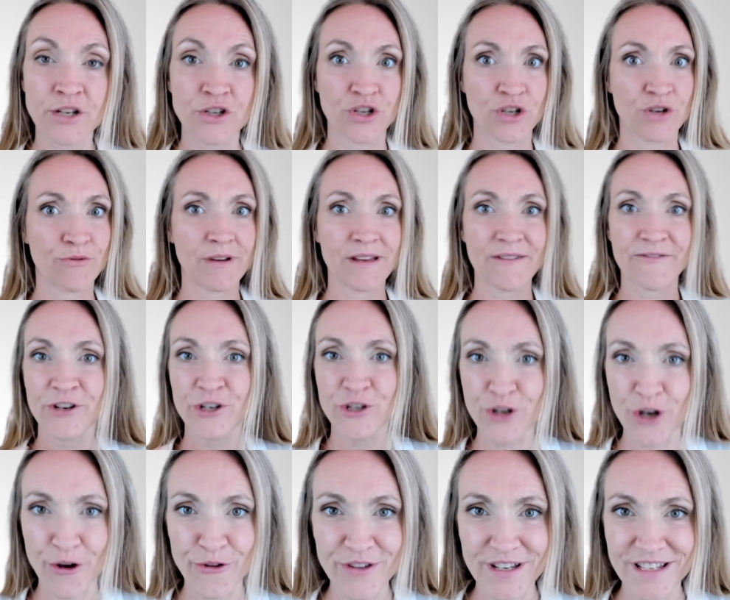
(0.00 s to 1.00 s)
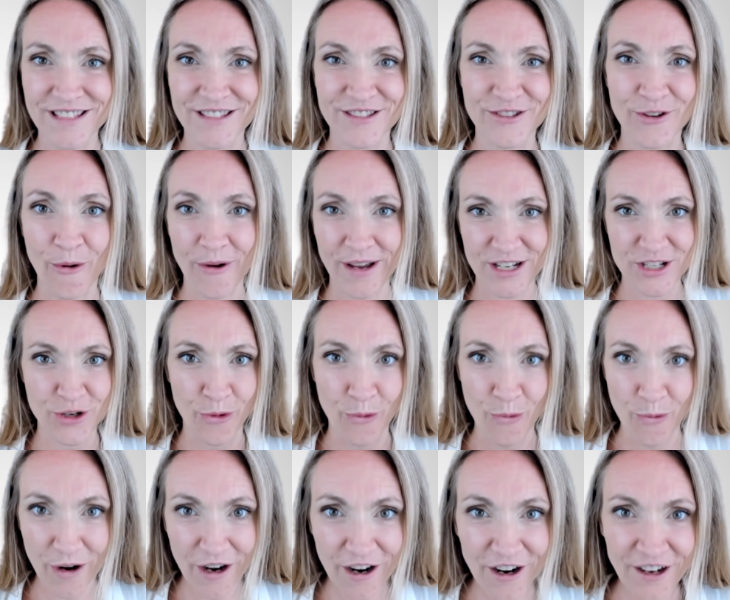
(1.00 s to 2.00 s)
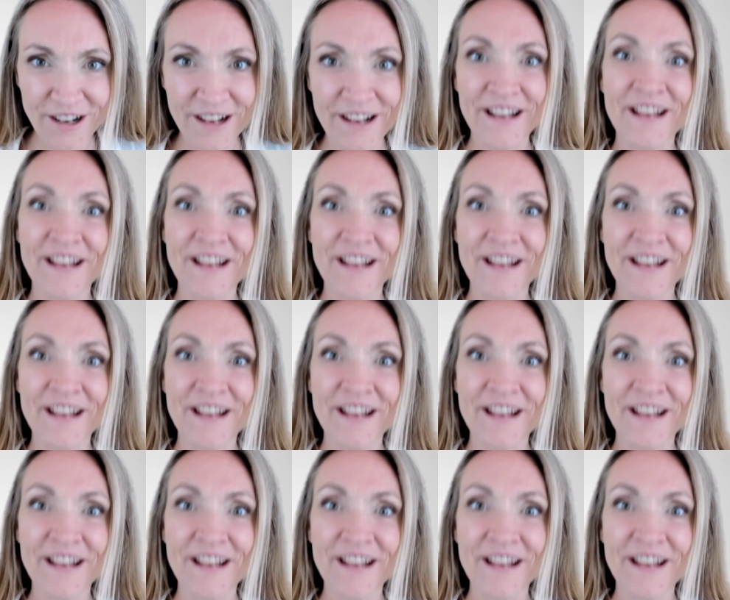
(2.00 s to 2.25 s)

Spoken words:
Do you even know this is going to work?